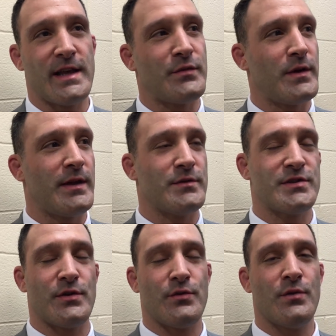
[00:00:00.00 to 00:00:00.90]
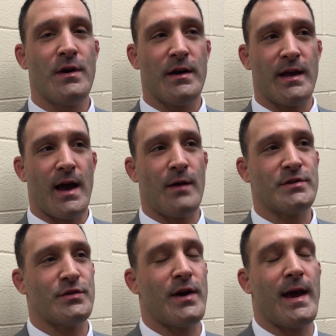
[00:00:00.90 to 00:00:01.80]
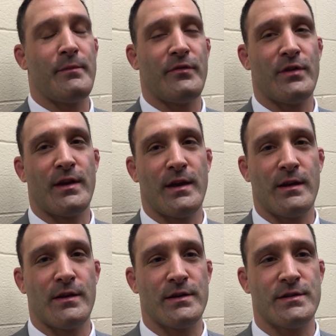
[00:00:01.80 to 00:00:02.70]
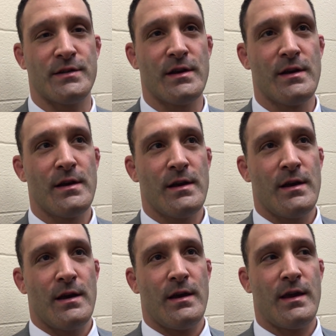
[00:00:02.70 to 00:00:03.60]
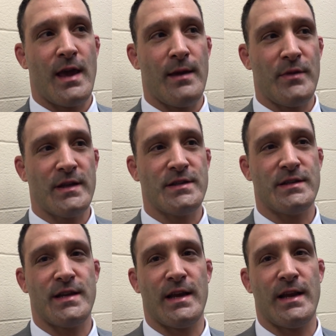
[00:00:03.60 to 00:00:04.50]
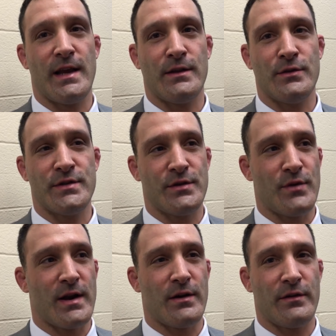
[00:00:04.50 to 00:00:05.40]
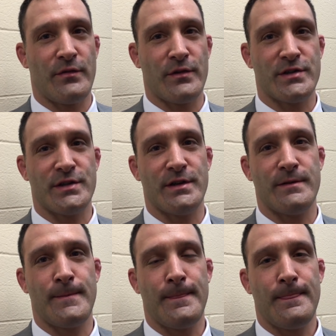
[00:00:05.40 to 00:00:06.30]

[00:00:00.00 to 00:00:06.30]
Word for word: That's why that was so. I was so happy for the kid because he came to NC State. He had a losing record his first year.